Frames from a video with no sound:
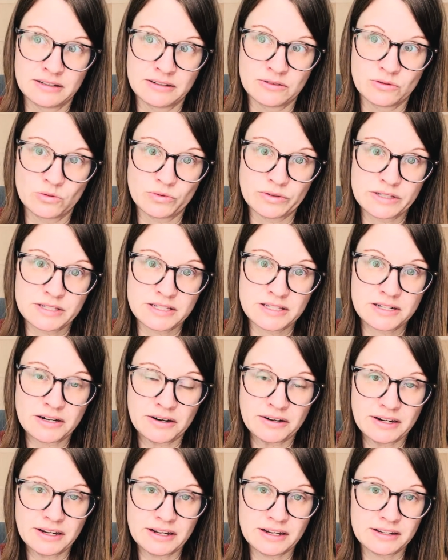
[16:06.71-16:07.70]
was
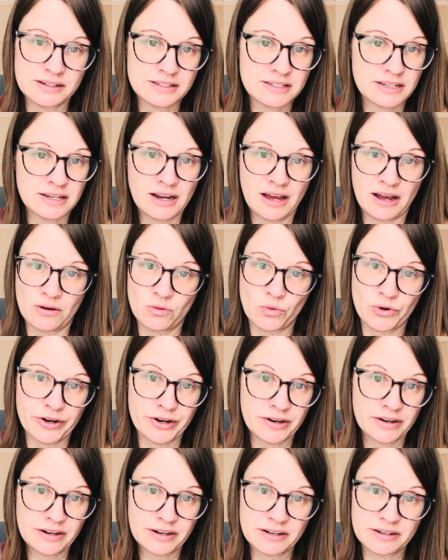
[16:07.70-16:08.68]
starting to not
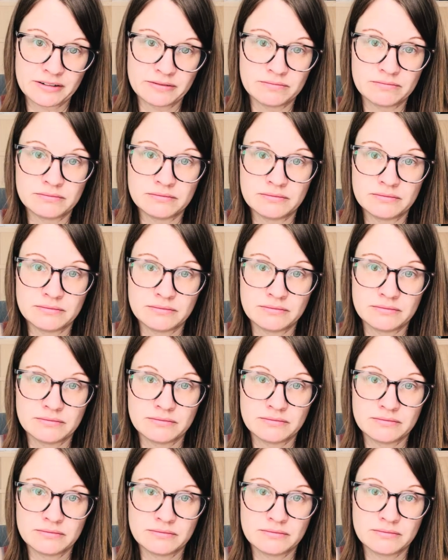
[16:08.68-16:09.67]
work
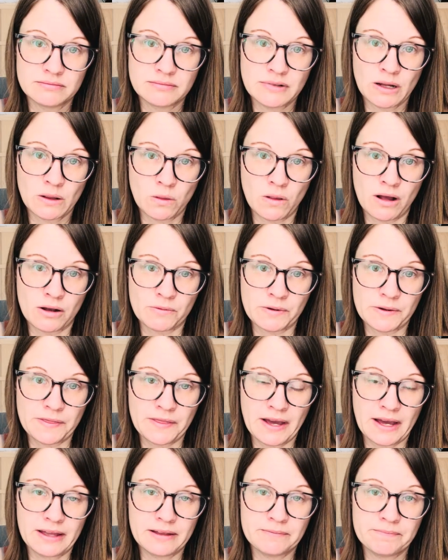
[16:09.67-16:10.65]
along with
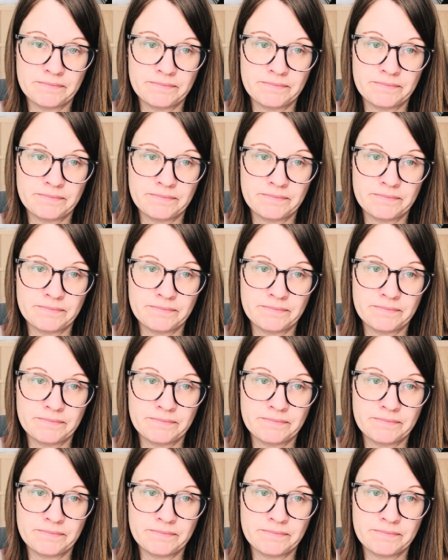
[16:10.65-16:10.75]
that.